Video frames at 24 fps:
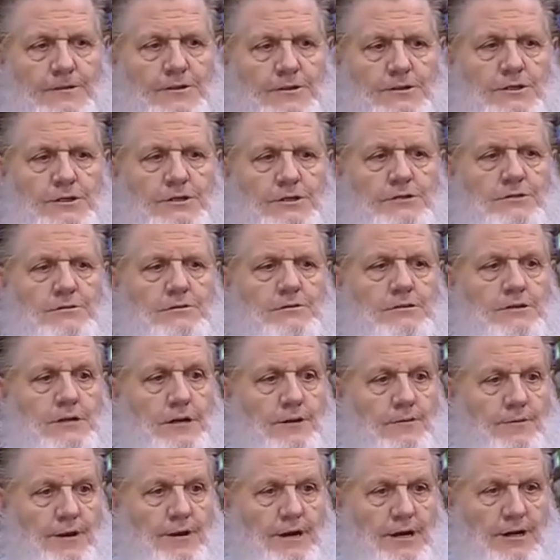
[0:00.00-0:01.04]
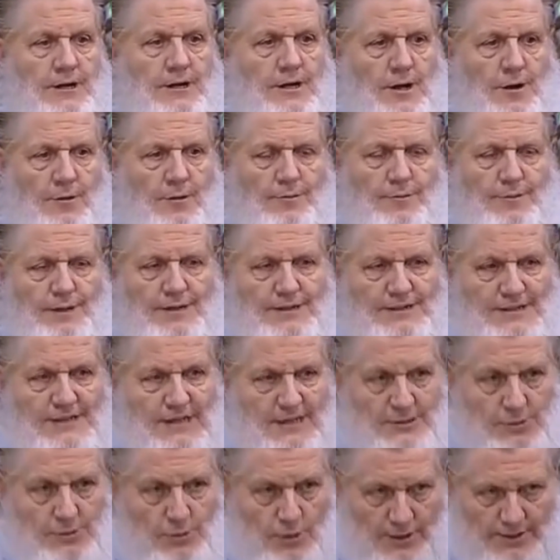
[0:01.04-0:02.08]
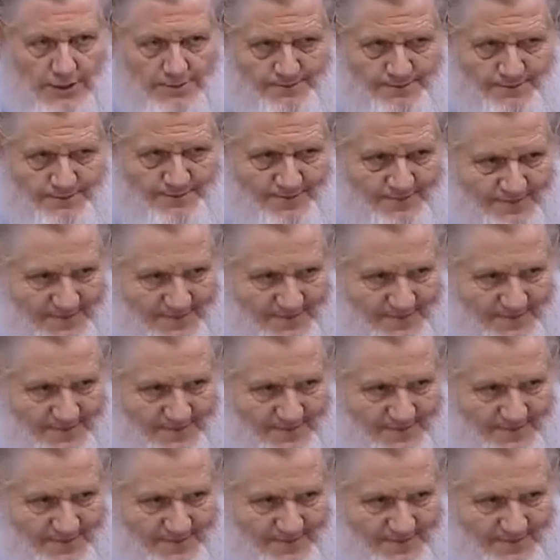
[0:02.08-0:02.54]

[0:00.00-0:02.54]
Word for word: And she's getting ready to go. But guess what?